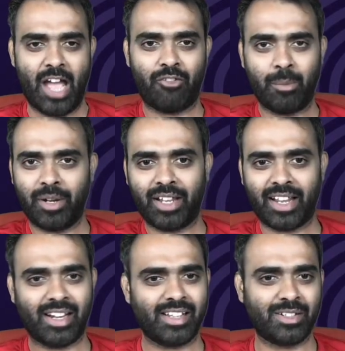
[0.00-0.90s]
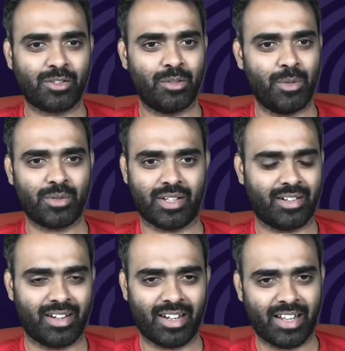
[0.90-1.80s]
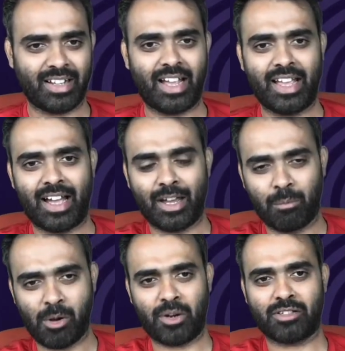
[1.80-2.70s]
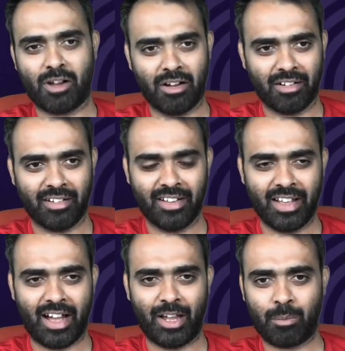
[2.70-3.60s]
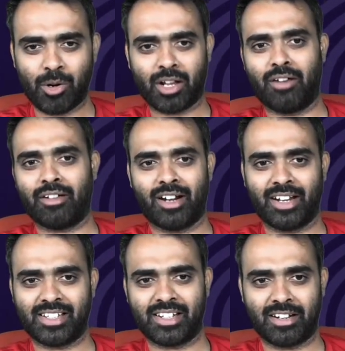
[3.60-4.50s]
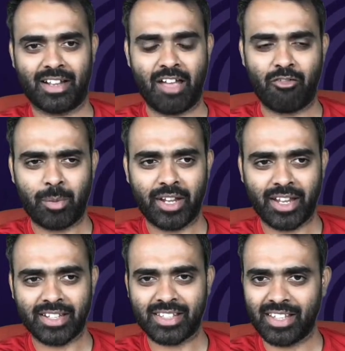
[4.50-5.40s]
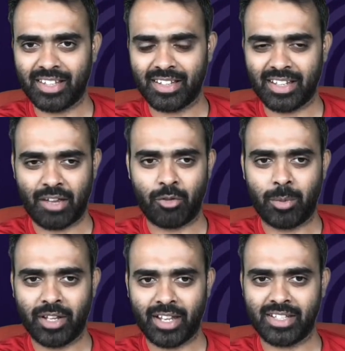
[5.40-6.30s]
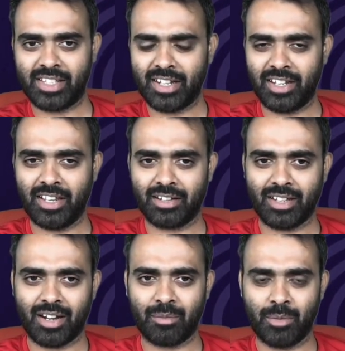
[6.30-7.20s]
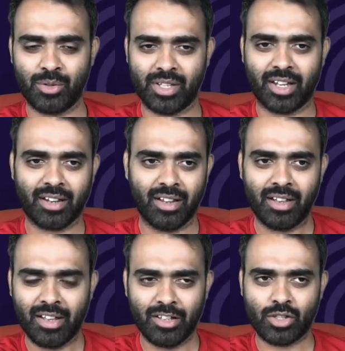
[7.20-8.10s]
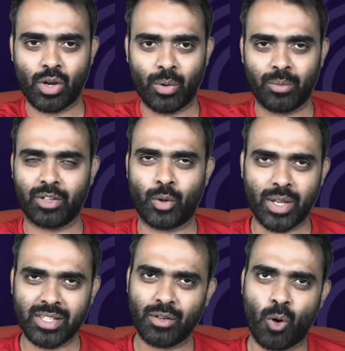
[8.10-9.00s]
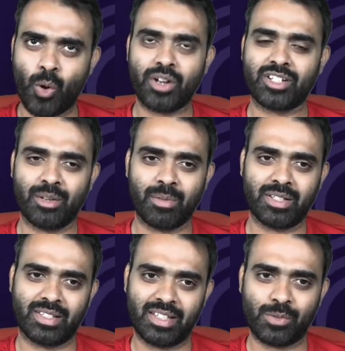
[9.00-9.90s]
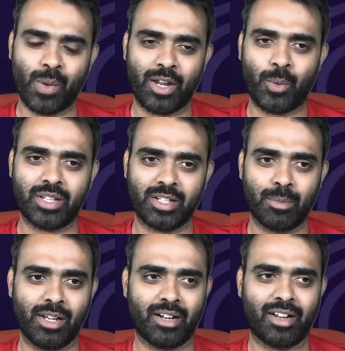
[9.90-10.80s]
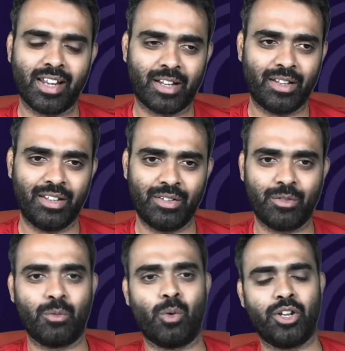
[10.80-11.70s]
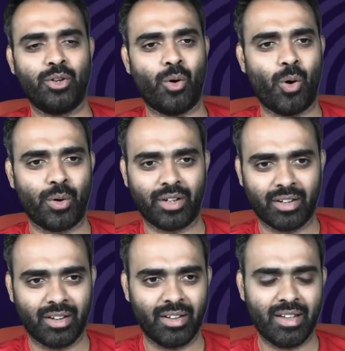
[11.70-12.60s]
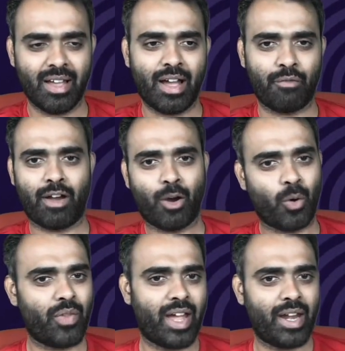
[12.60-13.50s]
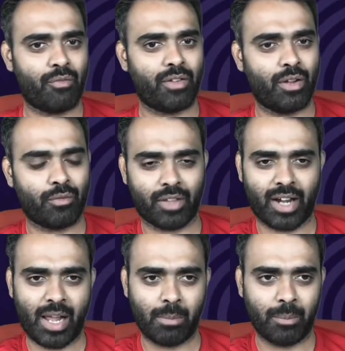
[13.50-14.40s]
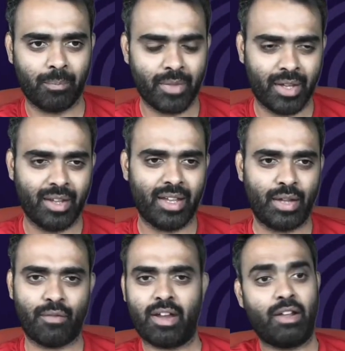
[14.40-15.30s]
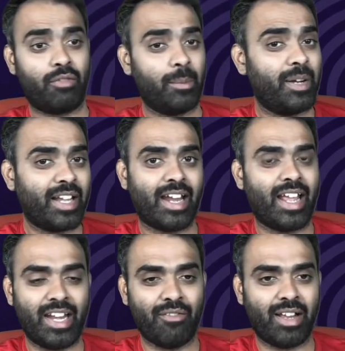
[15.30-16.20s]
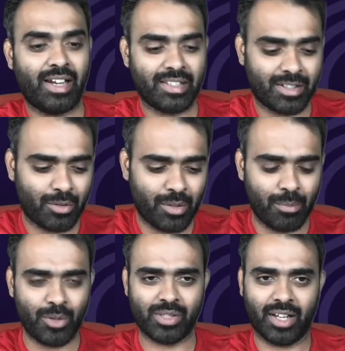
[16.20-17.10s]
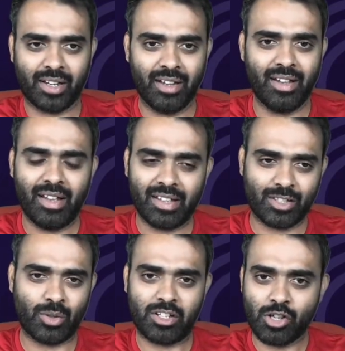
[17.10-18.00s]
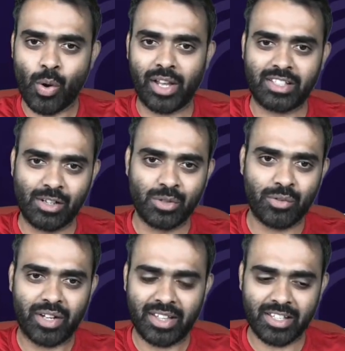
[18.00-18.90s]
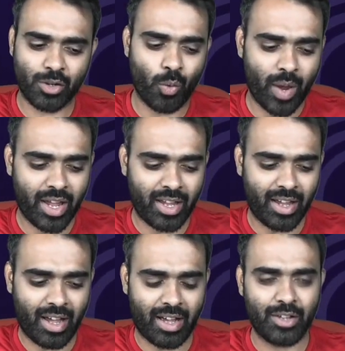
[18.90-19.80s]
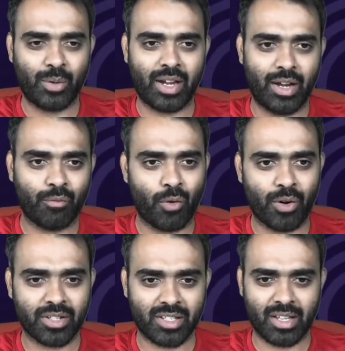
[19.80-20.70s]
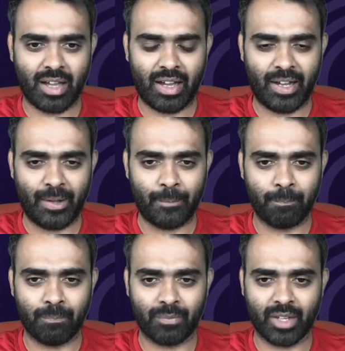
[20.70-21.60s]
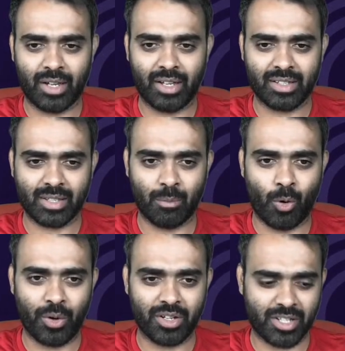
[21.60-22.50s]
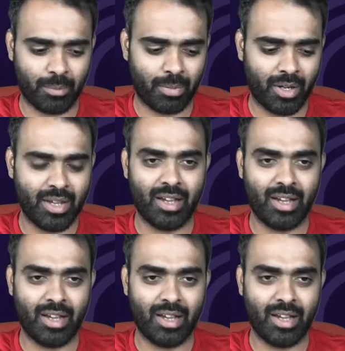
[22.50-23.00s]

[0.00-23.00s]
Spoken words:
everybody can listen to the music, right? Like I upload a song, I upload a cover art, etc. Everybody can see and hear that music. So the question of ownership is very questionable here, right? Like, what do you own? If I own the NFT of that album, if everybody can anyway listen to the music, so there's no exclusivity, there's no way you can enforce some ownership